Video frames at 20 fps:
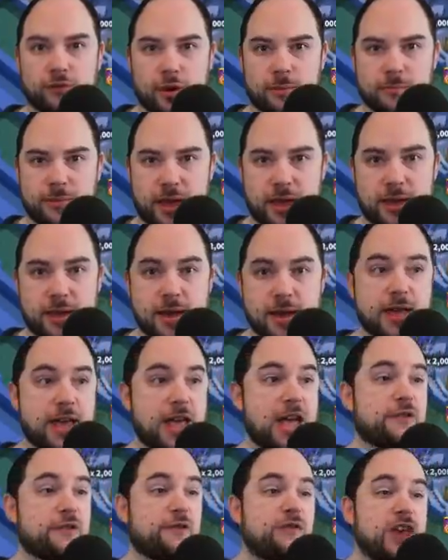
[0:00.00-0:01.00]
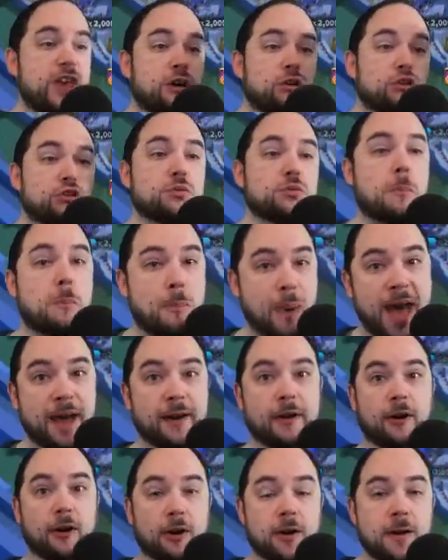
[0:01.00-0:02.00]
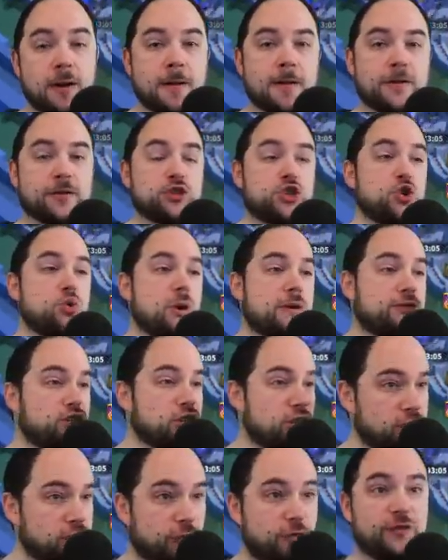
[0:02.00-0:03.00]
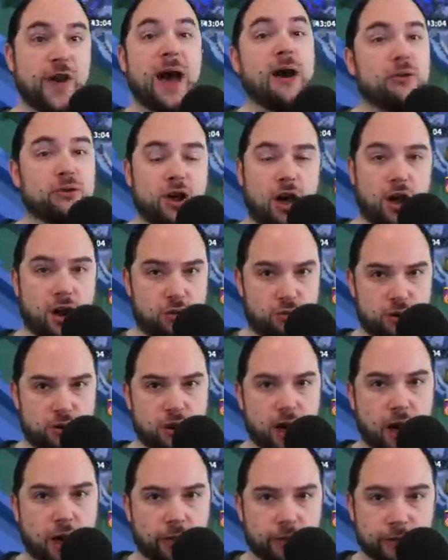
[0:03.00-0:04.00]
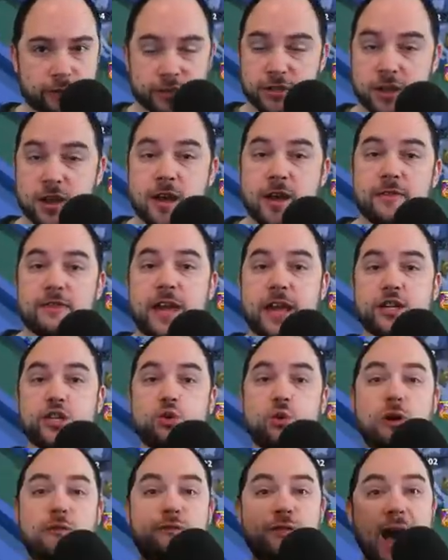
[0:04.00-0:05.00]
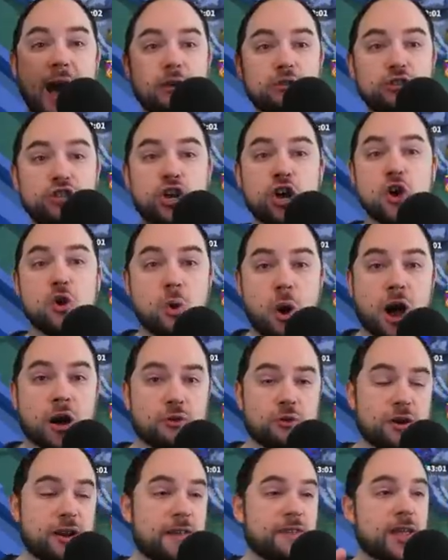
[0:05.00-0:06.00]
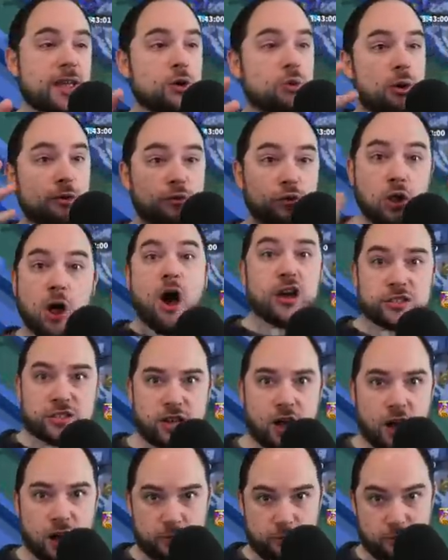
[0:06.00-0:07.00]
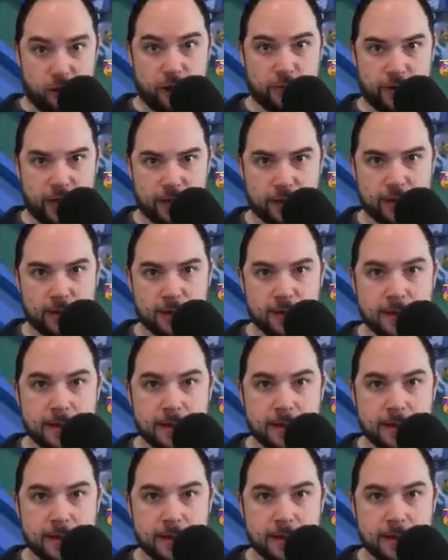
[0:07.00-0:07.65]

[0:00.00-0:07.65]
from me. It feels better to have just found $100 than to have found 200 and then to have lost 100 of it.